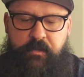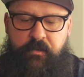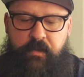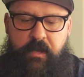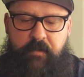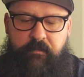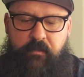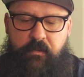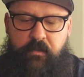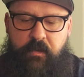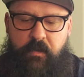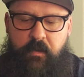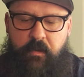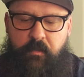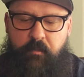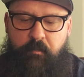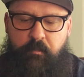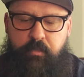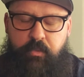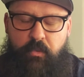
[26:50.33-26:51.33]
You're never
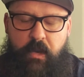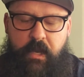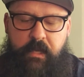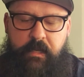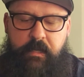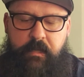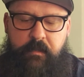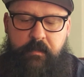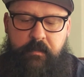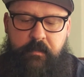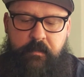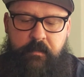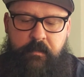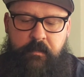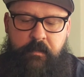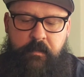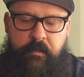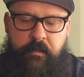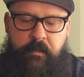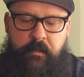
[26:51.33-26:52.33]
gonna break it
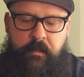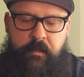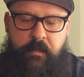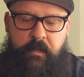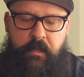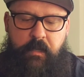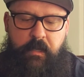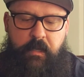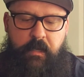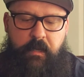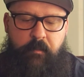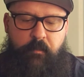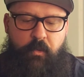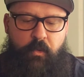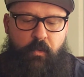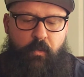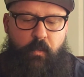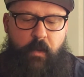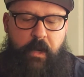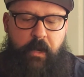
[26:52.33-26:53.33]

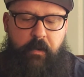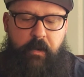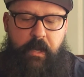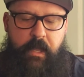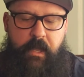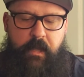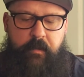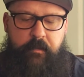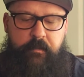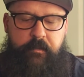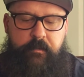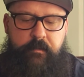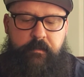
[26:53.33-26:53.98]
or wear it out.